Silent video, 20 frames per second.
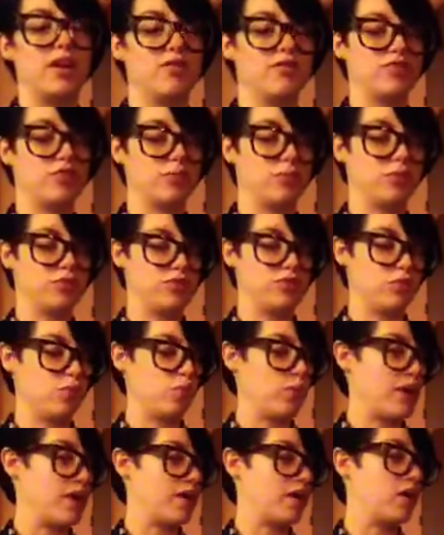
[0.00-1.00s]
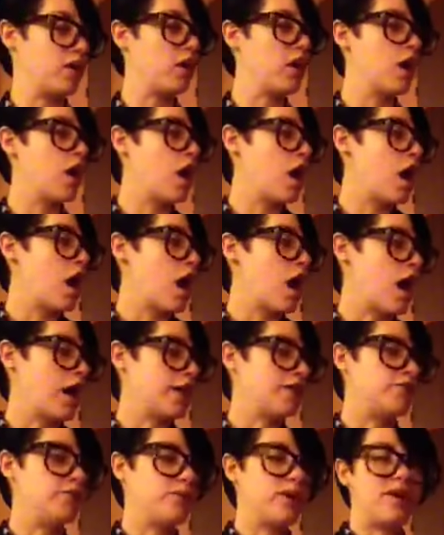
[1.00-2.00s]
comfortable to wear. I
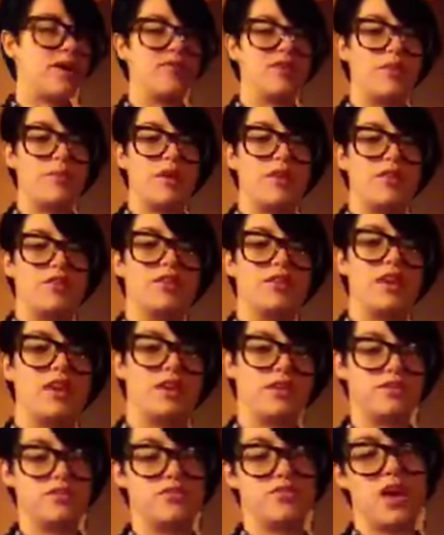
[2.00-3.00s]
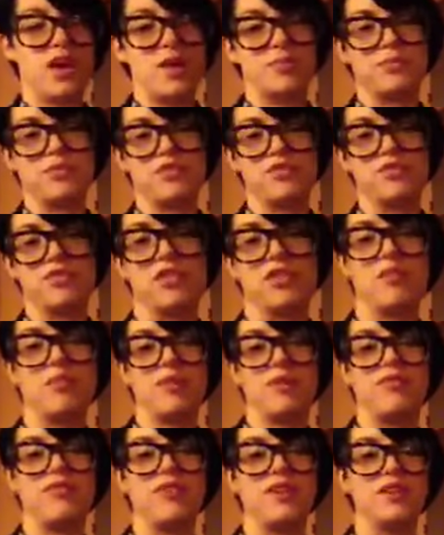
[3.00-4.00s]
do have them on the tightest strap just so that my
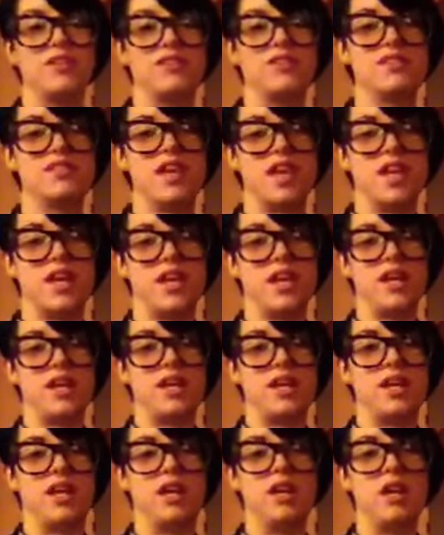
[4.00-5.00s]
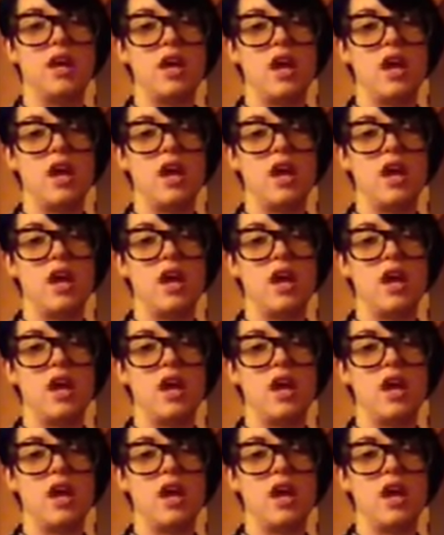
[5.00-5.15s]
feet stay in.